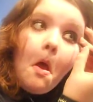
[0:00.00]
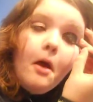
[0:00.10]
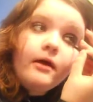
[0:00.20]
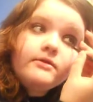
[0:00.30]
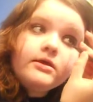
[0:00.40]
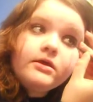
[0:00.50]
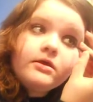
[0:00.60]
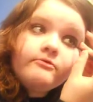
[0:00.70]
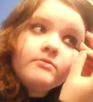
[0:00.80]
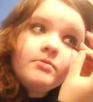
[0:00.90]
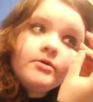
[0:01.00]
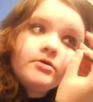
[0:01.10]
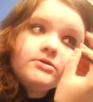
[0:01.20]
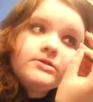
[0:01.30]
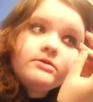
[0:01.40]
Oddly enough, my
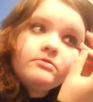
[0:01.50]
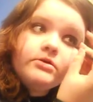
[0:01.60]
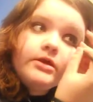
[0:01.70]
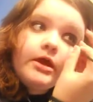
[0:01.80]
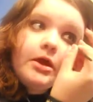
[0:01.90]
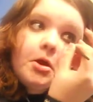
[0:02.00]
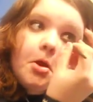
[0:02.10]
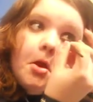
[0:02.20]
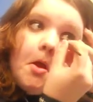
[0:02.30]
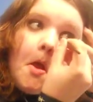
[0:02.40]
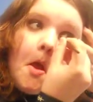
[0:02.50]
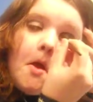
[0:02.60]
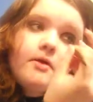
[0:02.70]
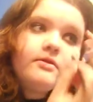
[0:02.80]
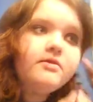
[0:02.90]
parents didn't really care.
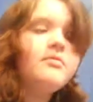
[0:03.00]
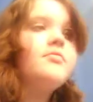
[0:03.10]
Then when